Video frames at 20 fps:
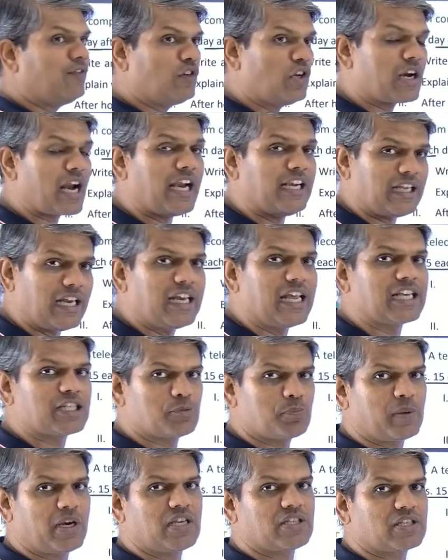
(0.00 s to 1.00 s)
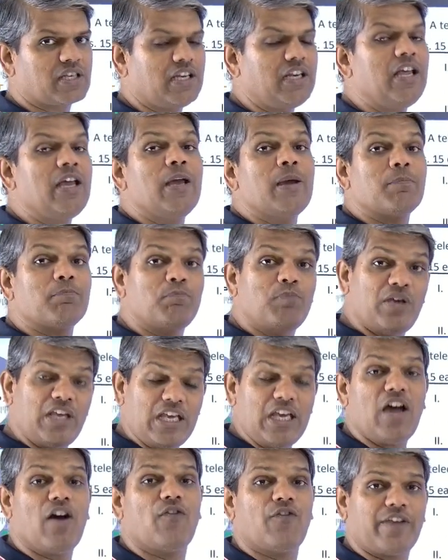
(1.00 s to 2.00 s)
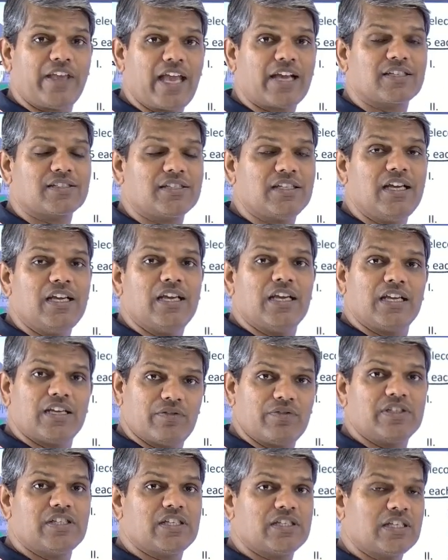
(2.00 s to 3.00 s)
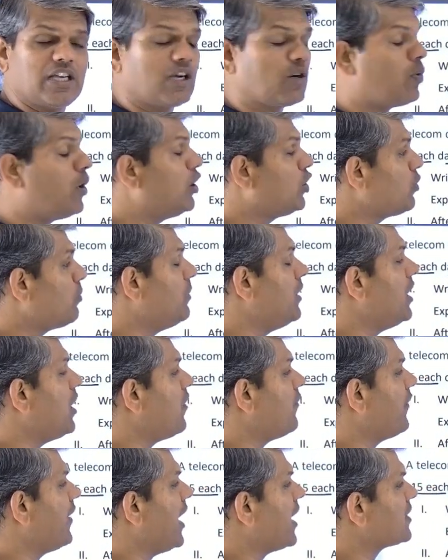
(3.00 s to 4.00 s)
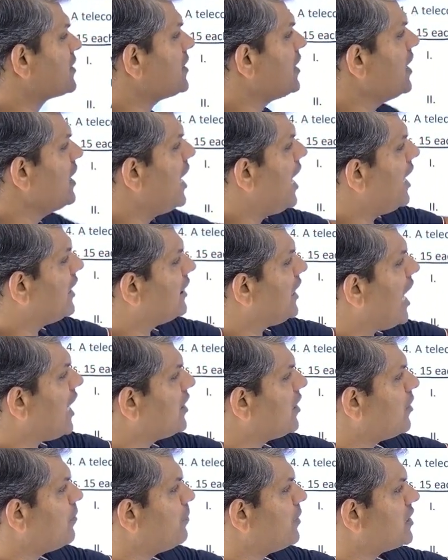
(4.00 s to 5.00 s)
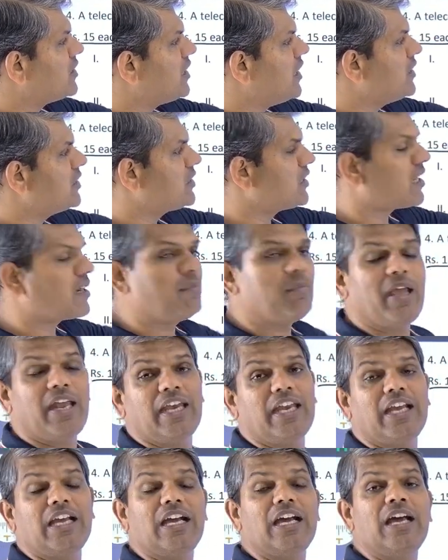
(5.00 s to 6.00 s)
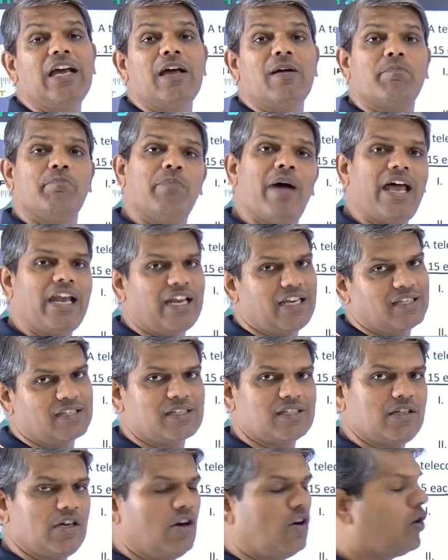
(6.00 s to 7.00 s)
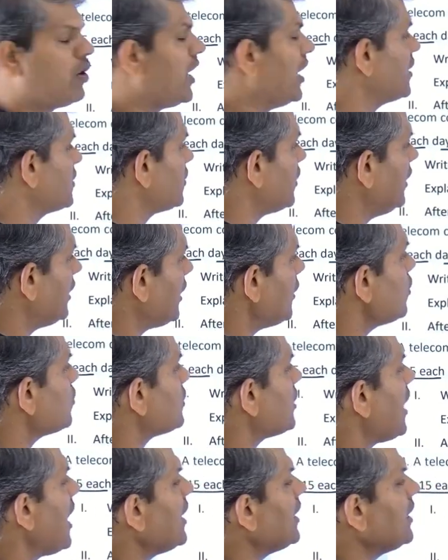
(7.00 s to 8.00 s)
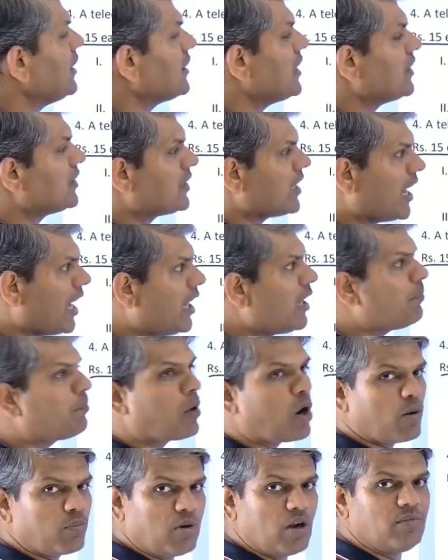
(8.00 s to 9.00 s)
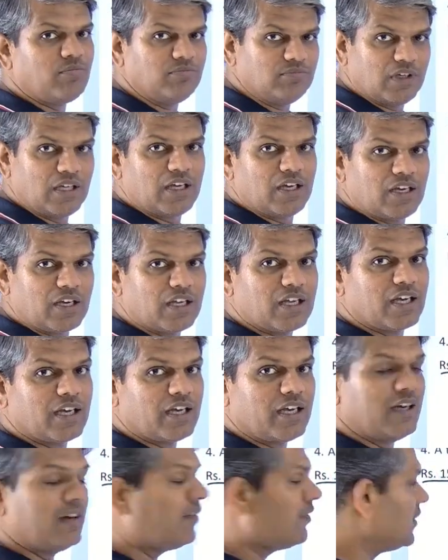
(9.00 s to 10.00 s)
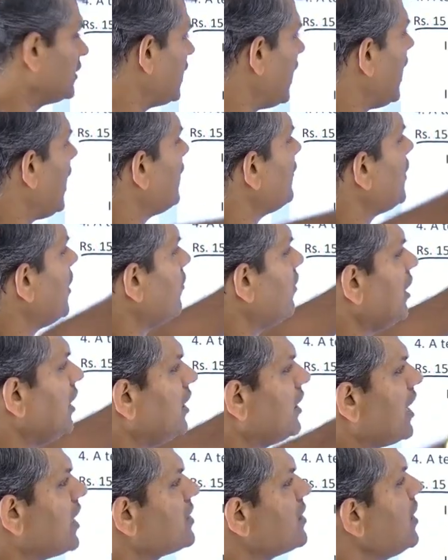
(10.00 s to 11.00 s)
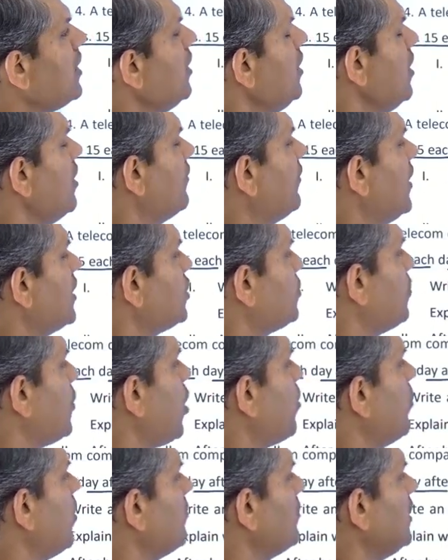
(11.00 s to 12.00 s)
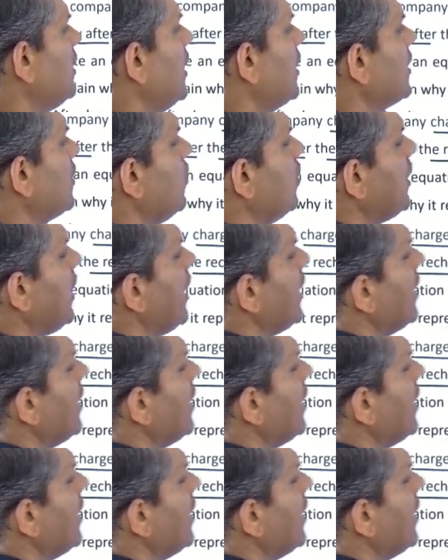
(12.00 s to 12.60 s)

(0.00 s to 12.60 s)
to write an expression b of x which is equal to b of x, and that represents remaining balance. Okay, so it looks like the third problem they have given it as a first problem here. Okay,